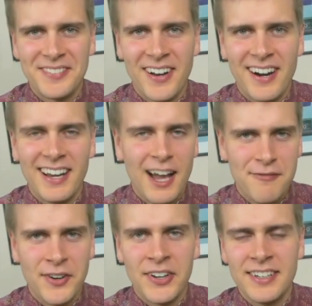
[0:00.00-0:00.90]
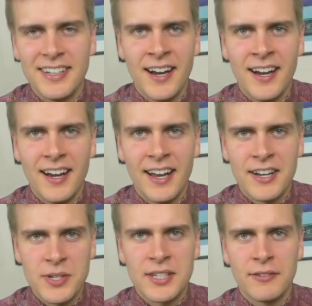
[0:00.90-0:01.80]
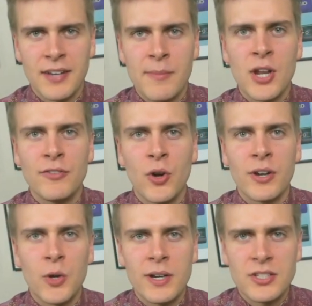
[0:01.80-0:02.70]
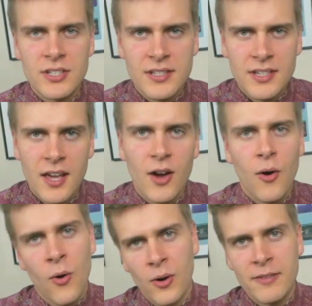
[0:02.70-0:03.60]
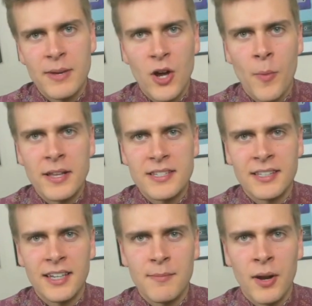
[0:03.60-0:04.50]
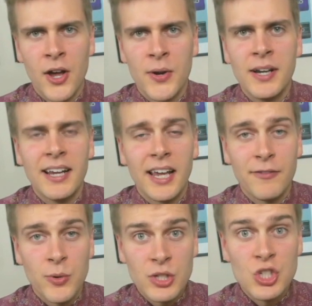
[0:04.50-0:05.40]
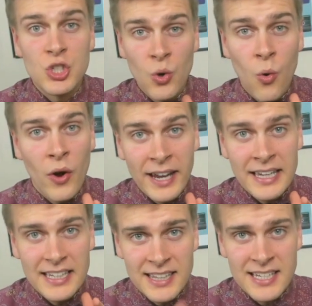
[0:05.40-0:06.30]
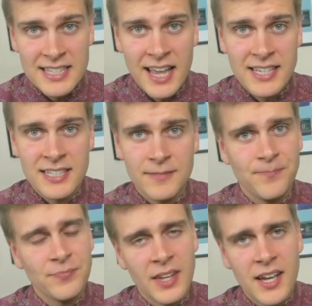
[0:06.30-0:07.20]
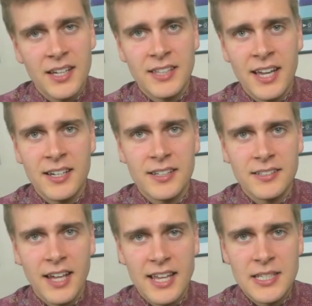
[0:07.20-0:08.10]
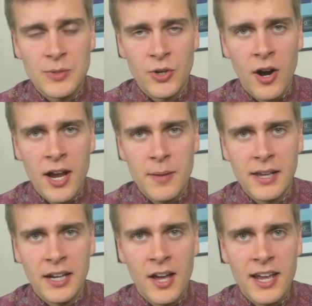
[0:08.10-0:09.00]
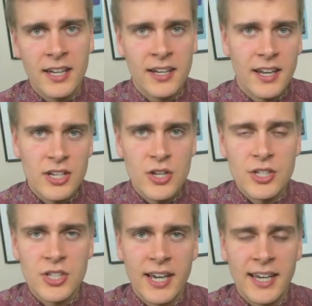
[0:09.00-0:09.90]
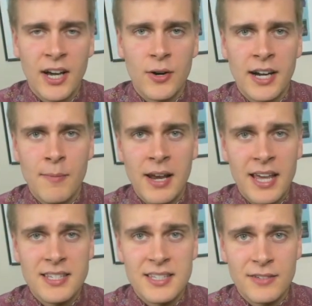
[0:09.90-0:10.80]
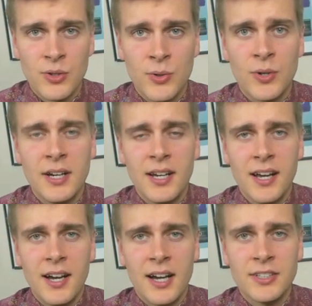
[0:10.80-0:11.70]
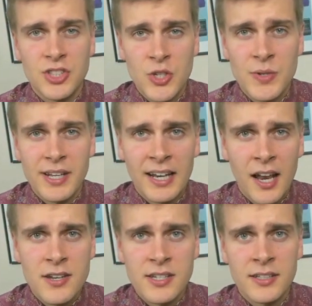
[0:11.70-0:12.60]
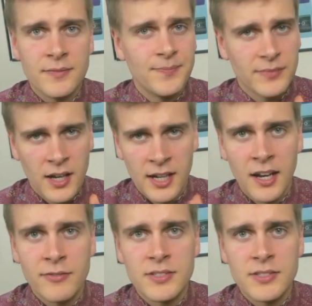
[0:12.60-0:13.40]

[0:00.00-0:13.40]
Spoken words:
All right, have fun and enjoy yourself. Let me know if you've got any questions or leave me comments in below. If you enjoy this lesson, then hit subscribe, hit like, and you can check out my lessons. If you're a student in London, I'd love